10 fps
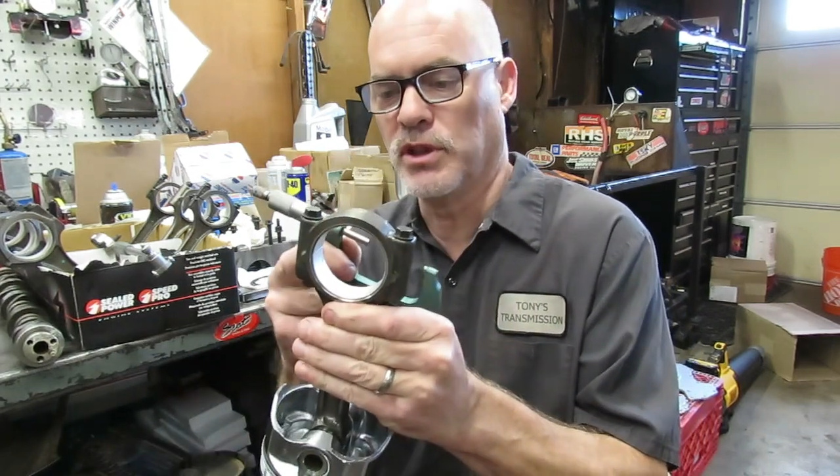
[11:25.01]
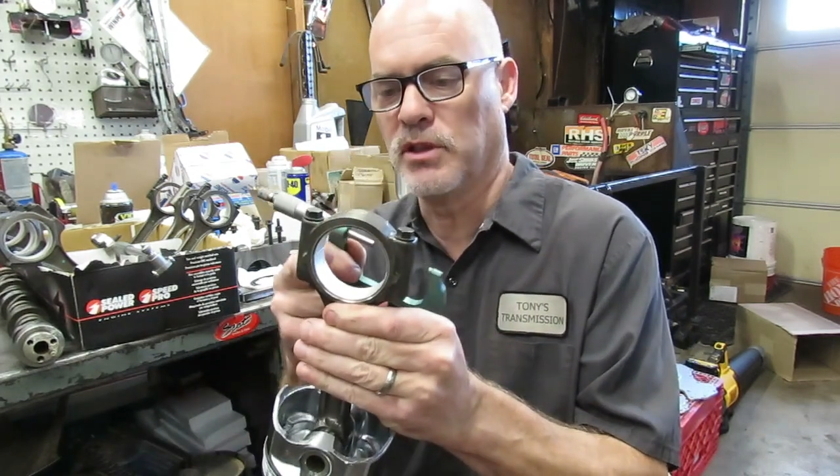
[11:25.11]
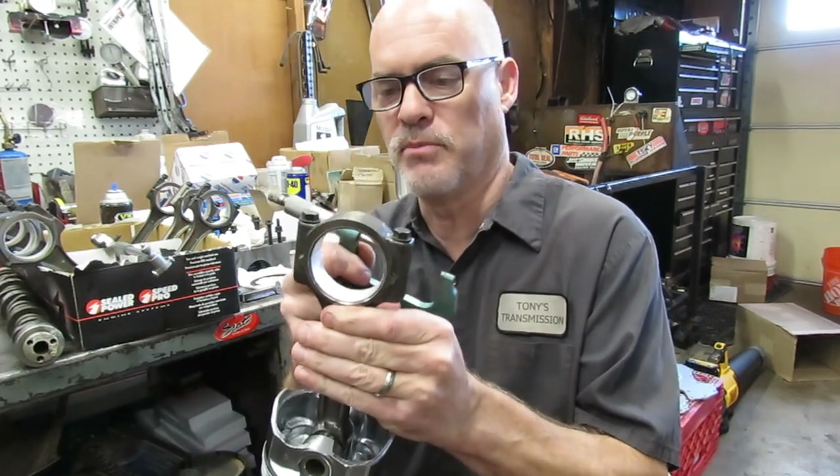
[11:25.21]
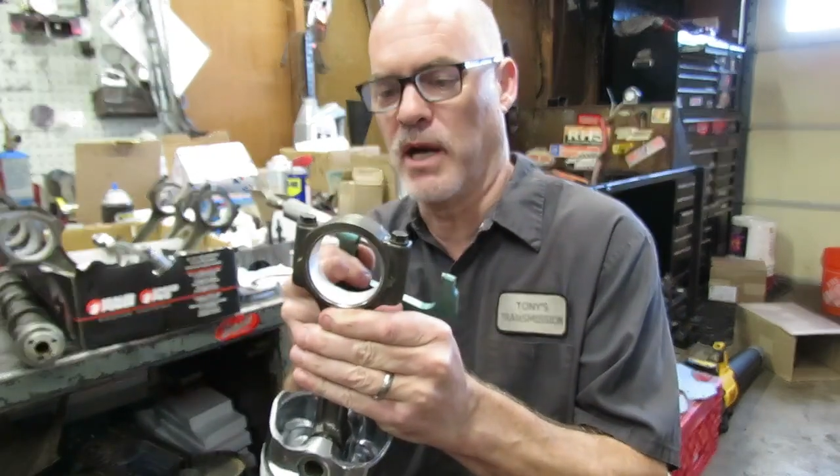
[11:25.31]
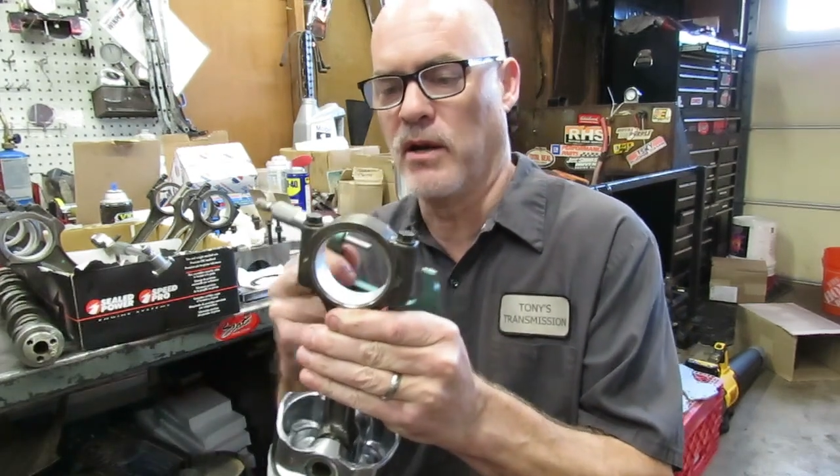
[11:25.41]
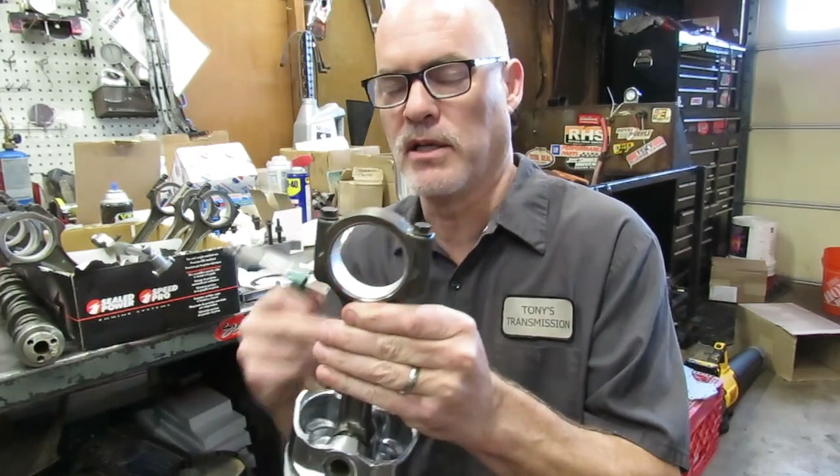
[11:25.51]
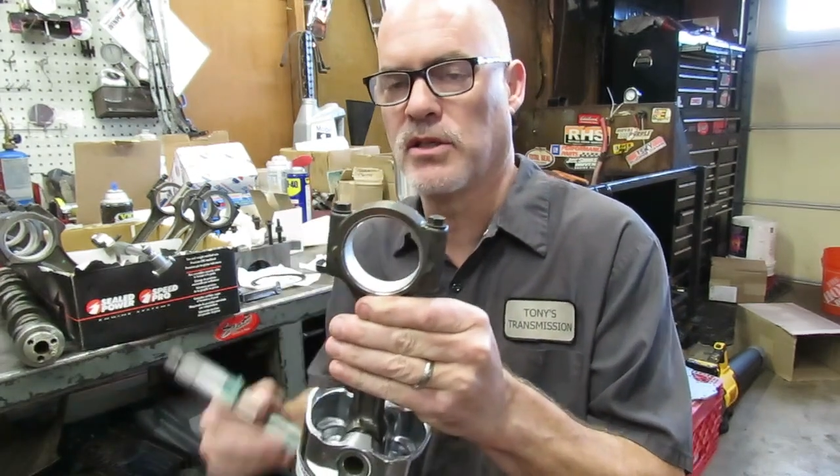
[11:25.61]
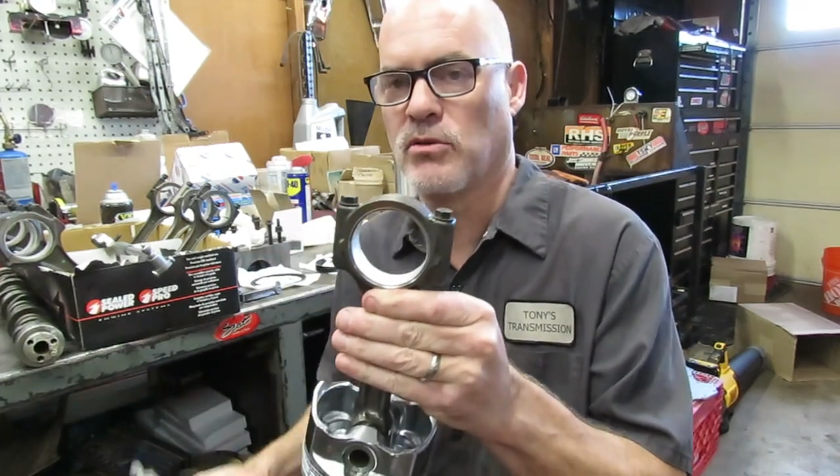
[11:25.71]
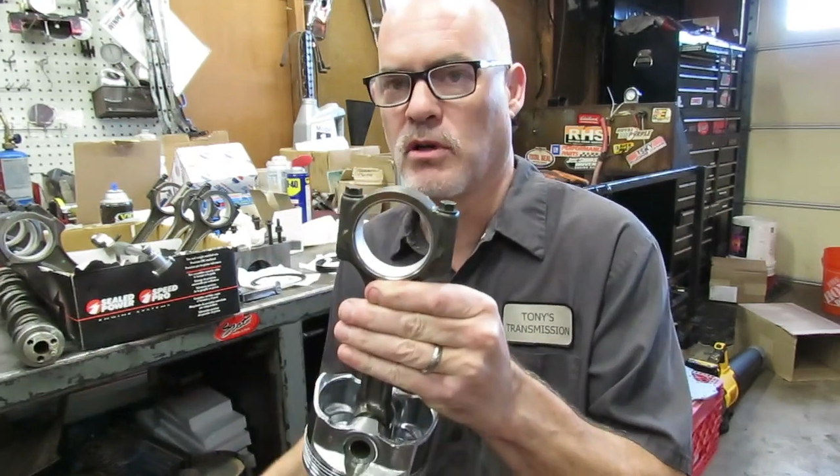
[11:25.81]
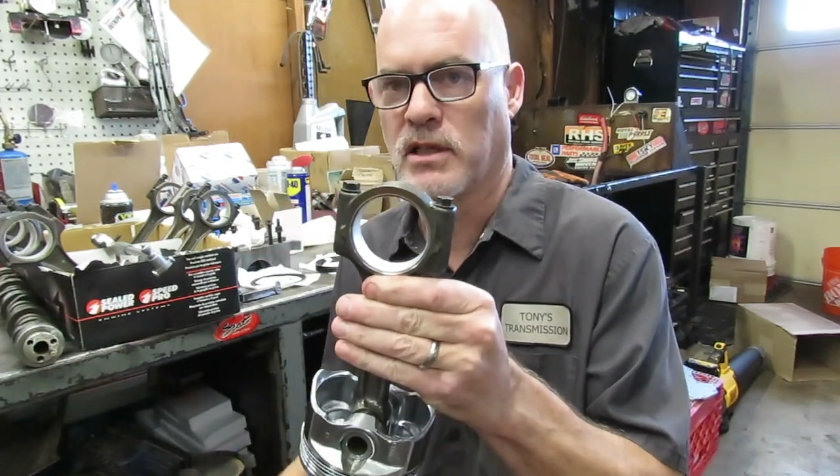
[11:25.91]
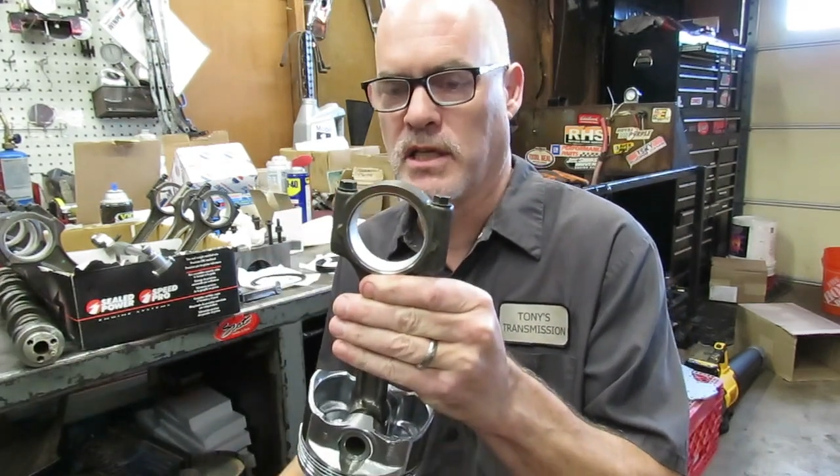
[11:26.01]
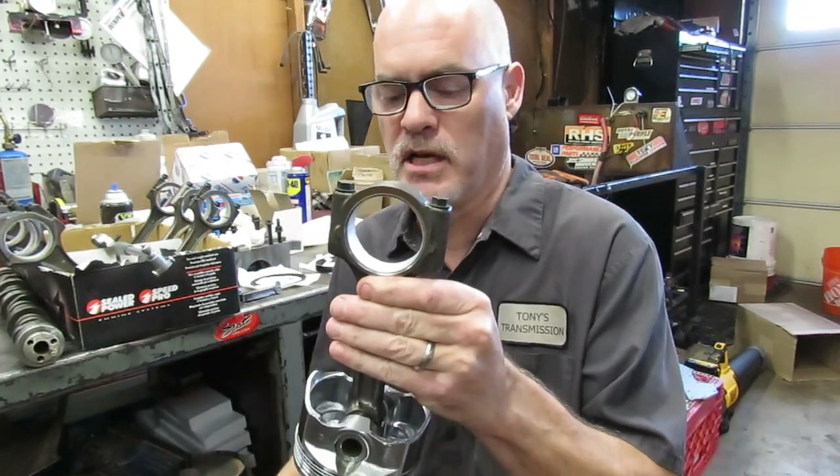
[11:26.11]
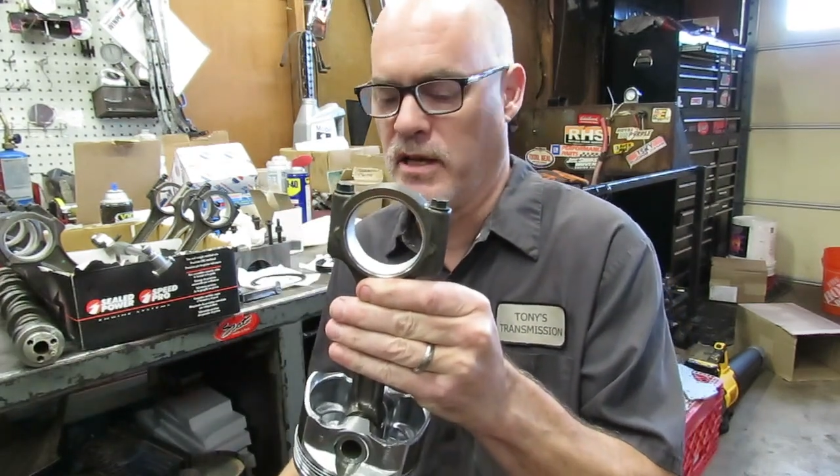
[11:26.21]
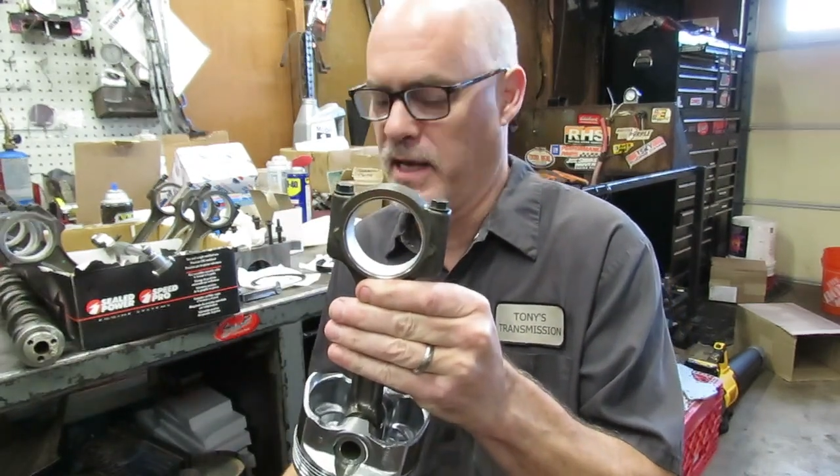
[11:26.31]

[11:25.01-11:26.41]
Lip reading: with the bearings torqued in here.